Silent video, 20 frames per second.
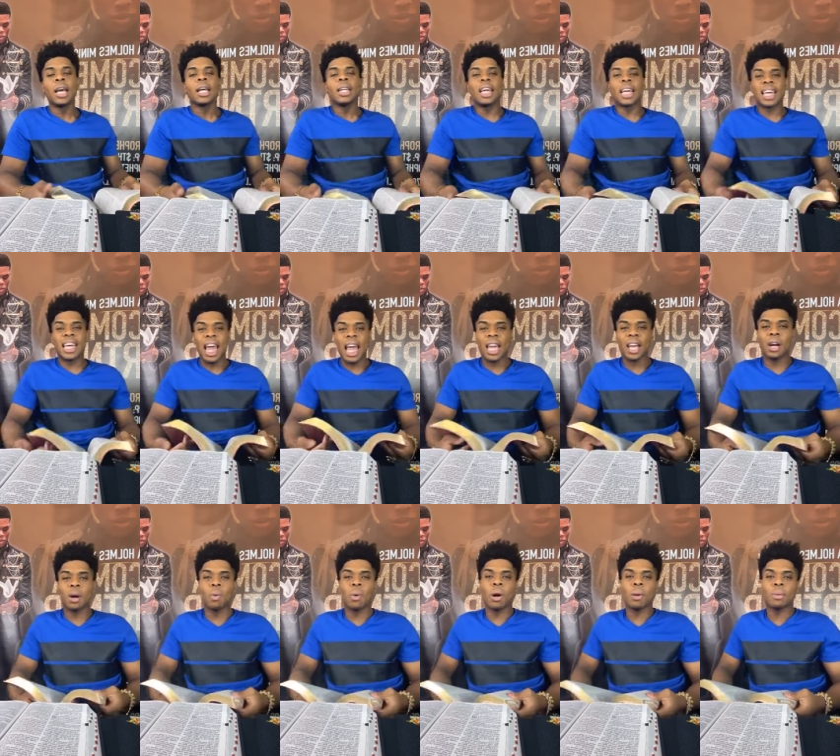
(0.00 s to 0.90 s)
the
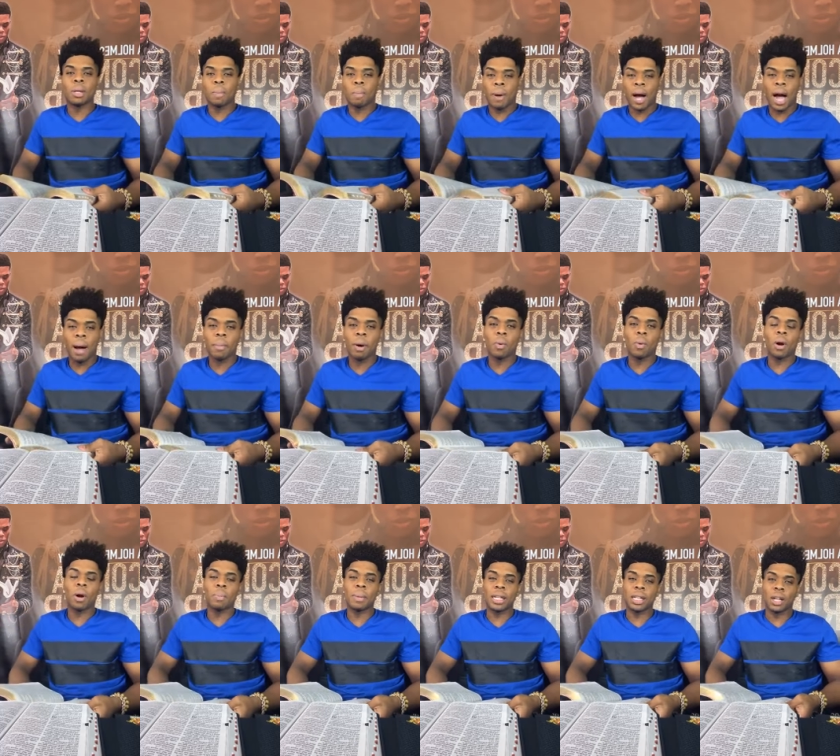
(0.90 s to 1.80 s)
cankerworm, the palmer
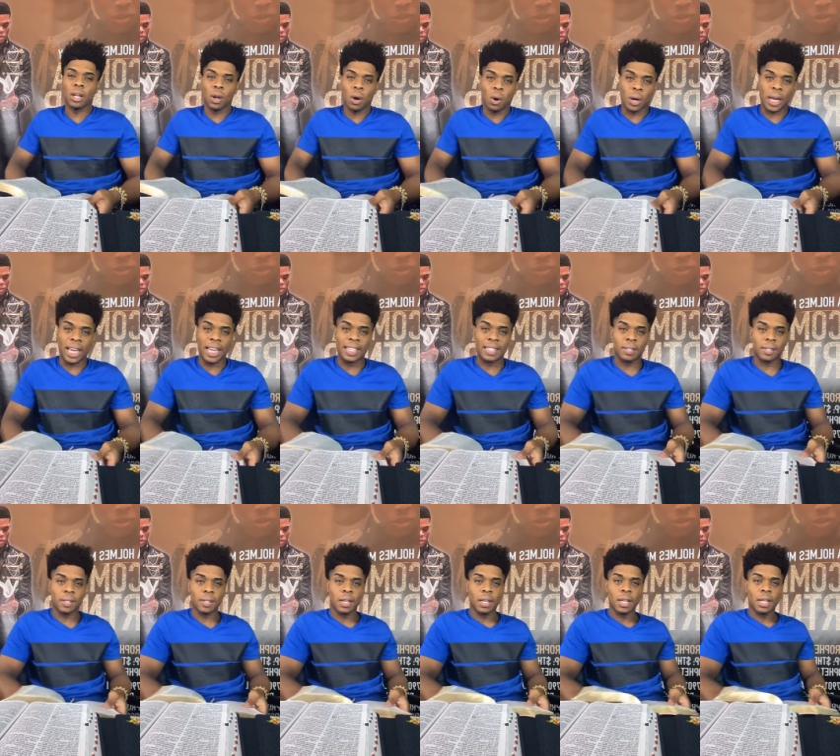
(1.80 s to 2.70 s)
worm, and the
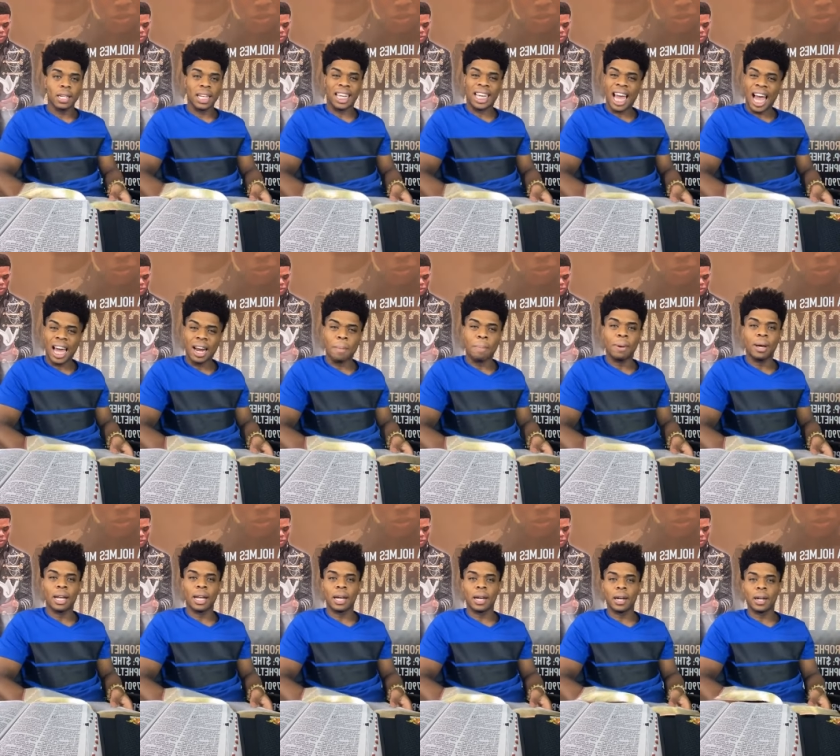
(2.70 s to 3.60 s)
locust, the
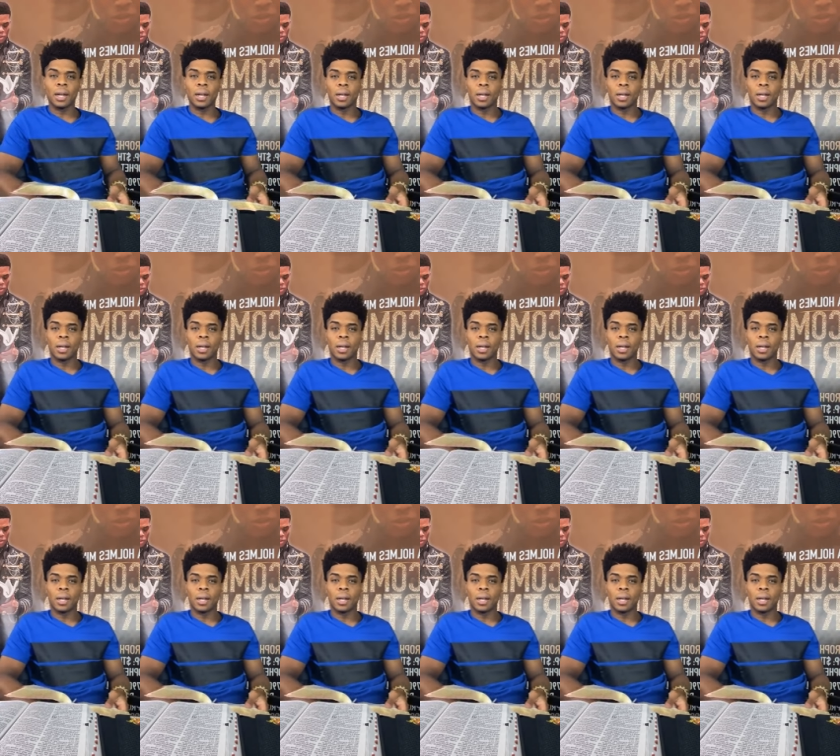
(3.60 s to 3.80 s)
caterpillar.